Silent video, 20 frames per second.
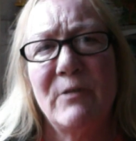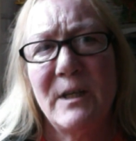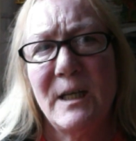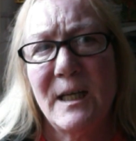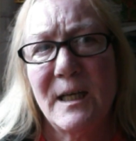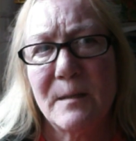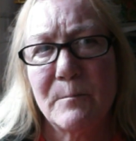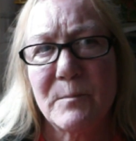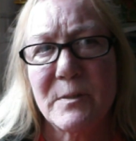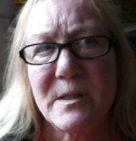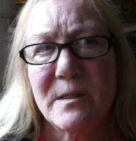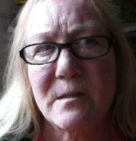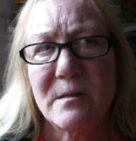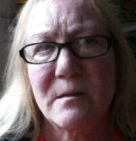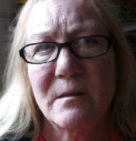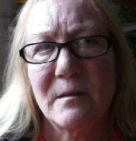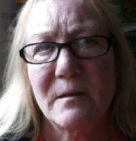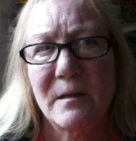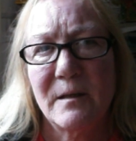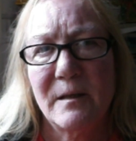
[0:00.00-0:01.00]
relapse,
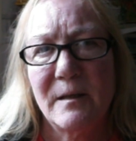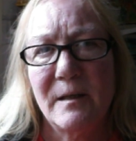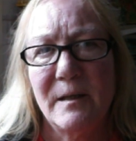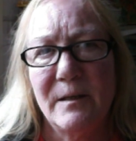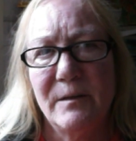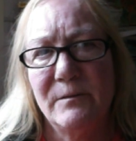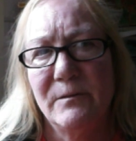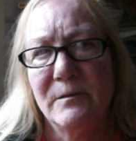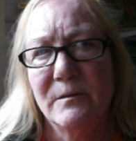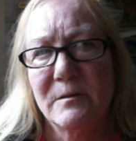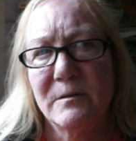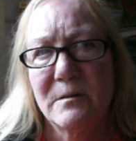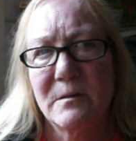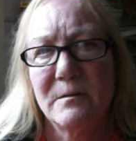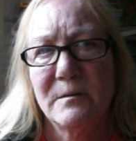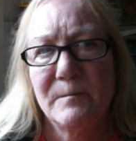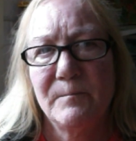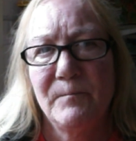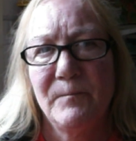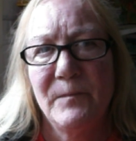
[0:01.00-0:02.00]
and
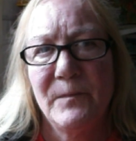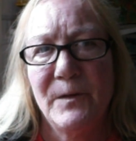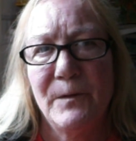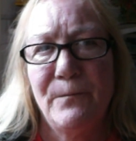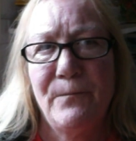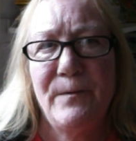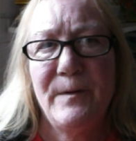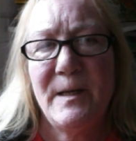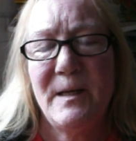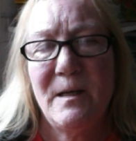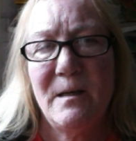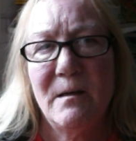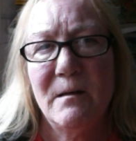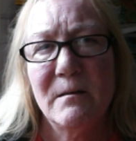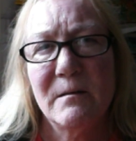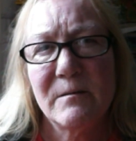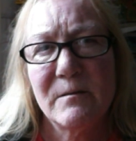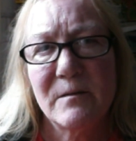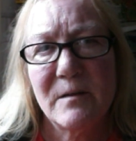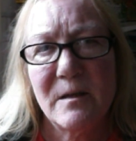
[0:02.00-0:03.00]
the fear
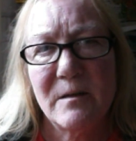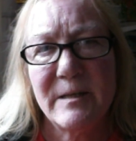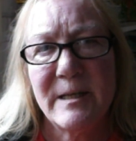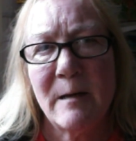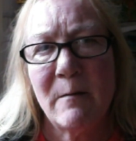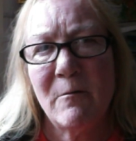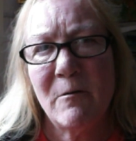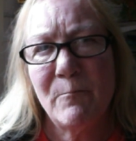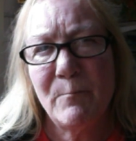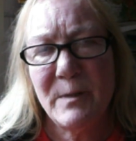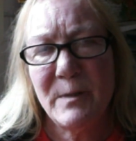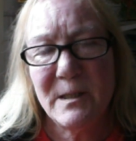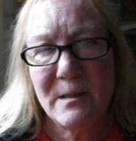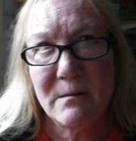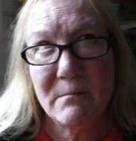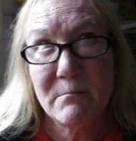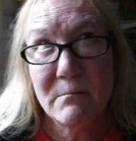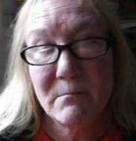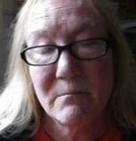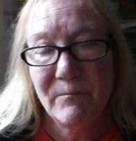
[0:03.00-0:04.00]
that now I've
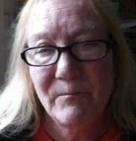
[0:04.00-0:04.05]
been